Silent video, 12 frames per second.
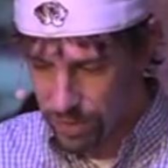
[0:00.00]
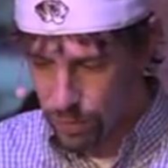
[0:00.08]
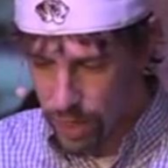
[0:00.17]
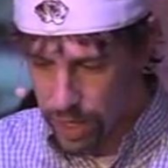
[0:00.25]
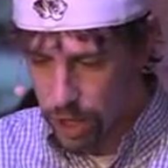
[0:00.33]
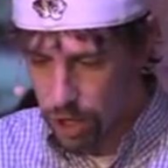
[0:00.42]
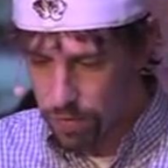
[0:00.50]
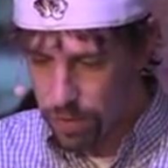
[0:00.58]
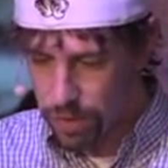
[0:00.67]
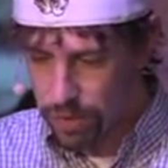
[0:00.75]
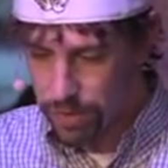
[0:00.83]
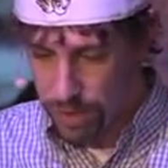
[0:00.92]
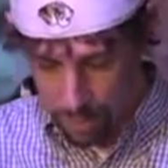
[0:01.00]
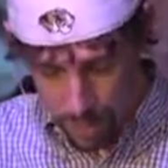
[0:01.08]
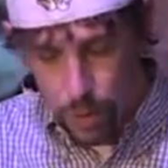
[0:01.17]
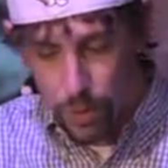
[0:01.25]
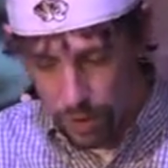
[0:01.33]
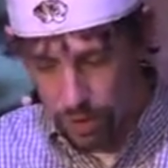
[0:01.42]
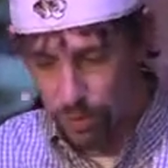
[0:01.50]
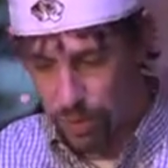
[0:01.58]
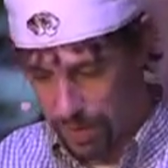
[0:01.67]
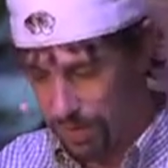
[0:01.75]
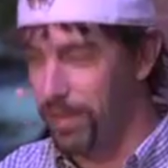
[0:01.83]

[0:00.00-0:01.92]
Running over their poodle would be